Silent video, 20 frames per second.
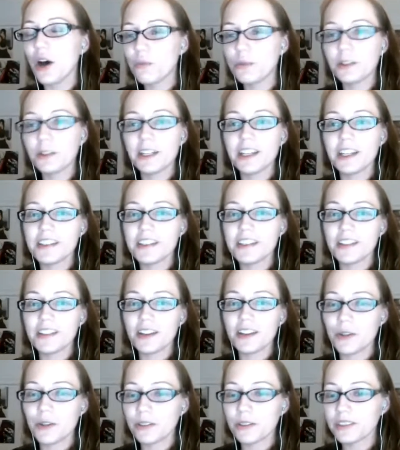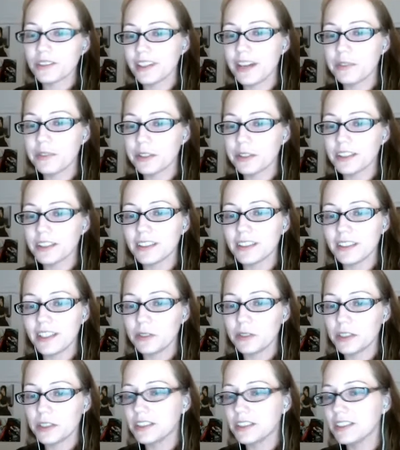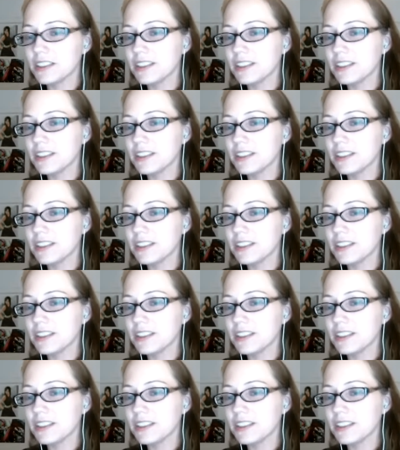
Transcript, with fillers: Please, no! Never, never.